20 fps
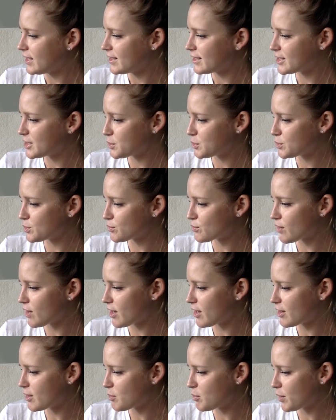She was
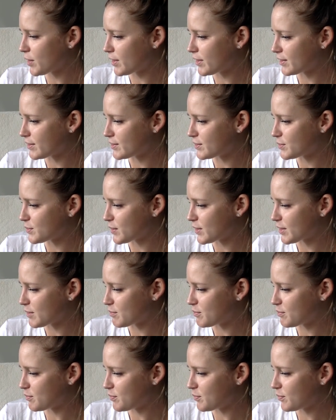rather burdened
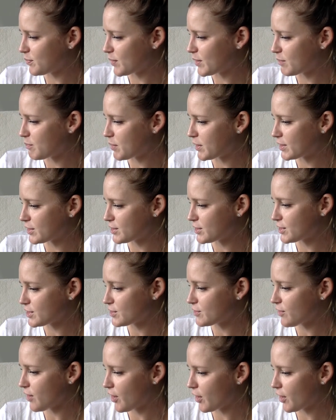with bunches of